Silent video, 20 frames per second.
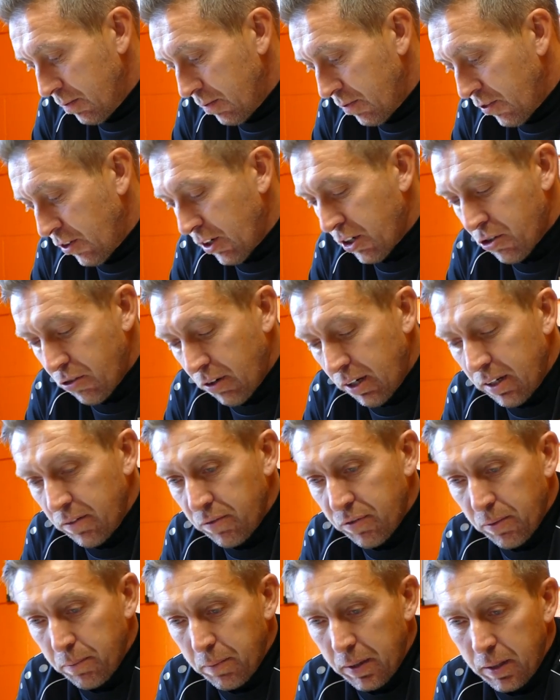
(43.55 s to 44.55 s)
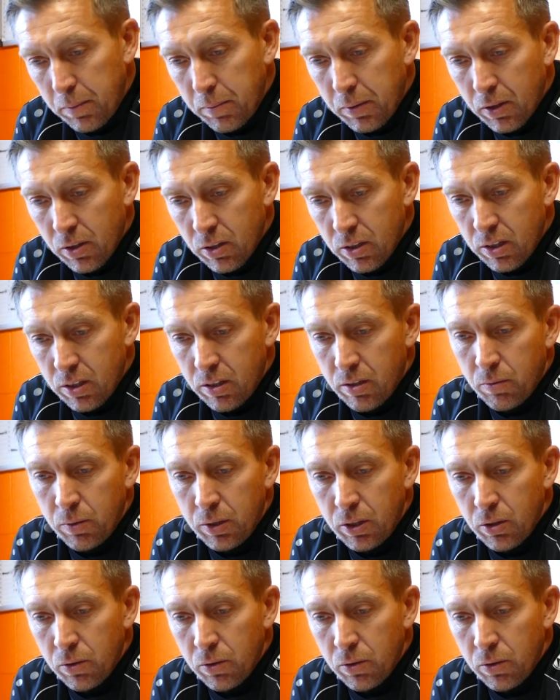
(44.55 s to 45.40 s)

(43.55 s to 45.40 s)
frustrating for me because we